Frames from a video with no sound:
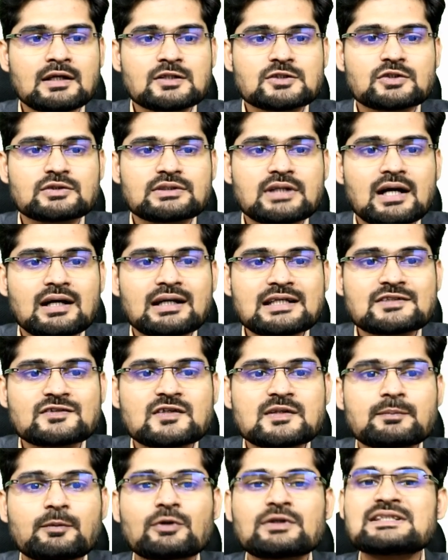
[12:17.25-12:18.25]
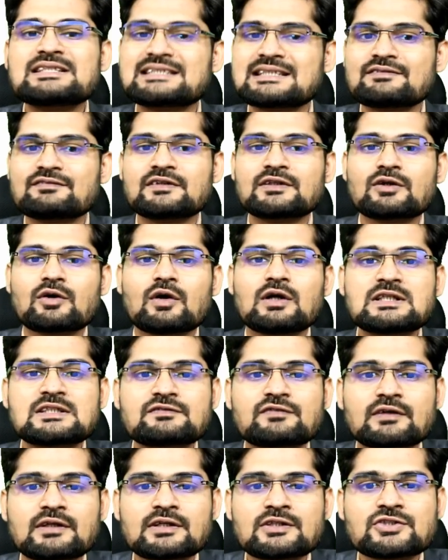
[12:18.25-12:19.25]
So target three point seven calls
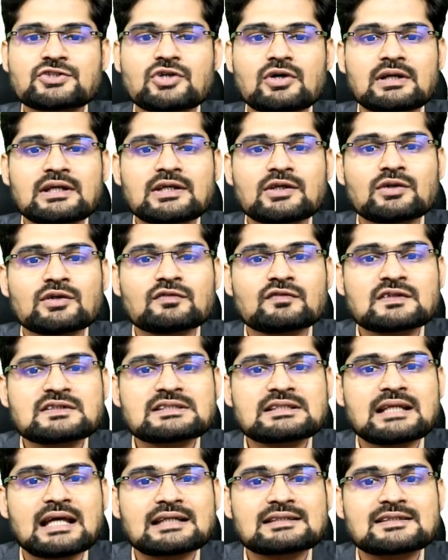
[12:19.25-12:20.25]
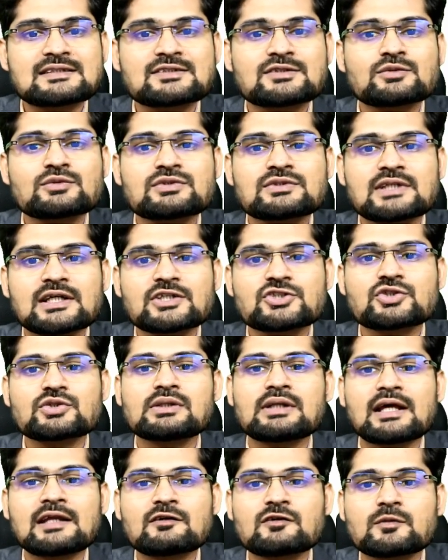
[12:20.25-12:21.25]
for ensuring universal access to
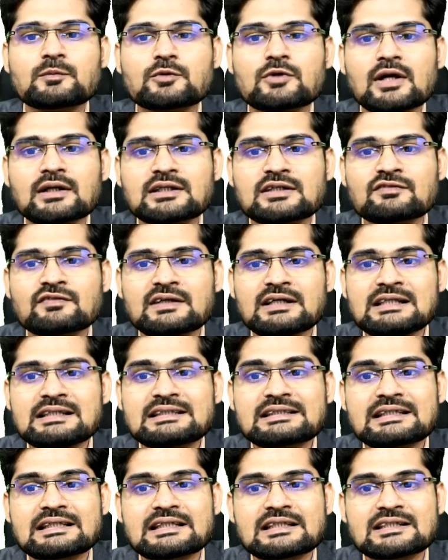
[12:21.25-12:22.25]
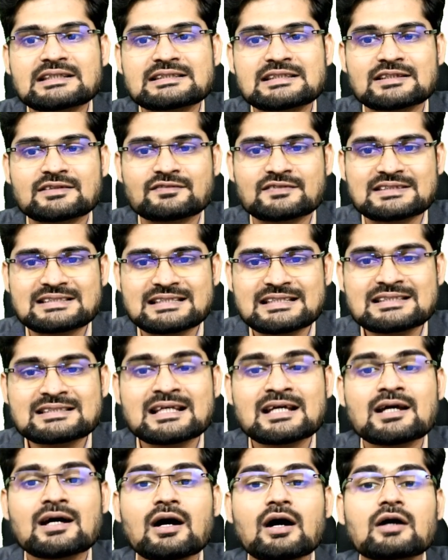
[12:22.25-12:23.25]
sexual and reproductive health care services
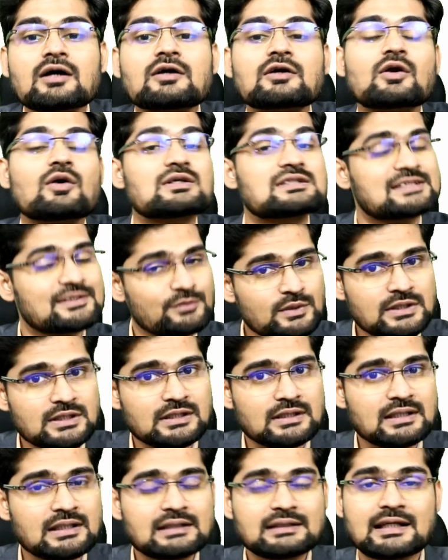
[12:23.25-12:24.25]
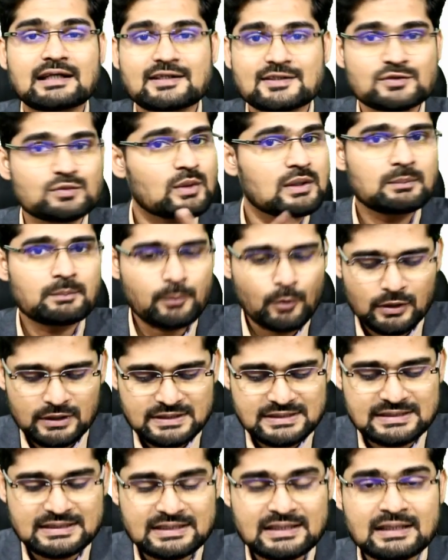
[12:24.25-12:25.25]
across the world. That is one
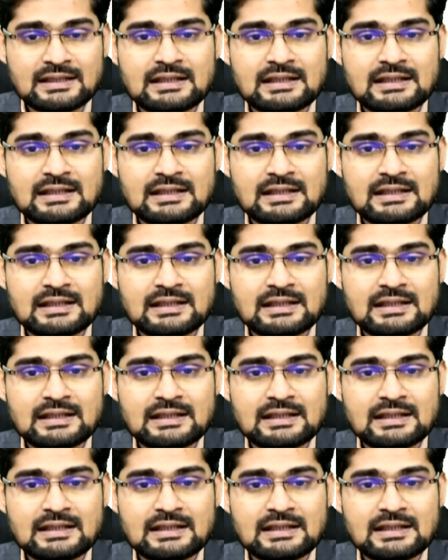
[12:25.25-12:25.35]
policy.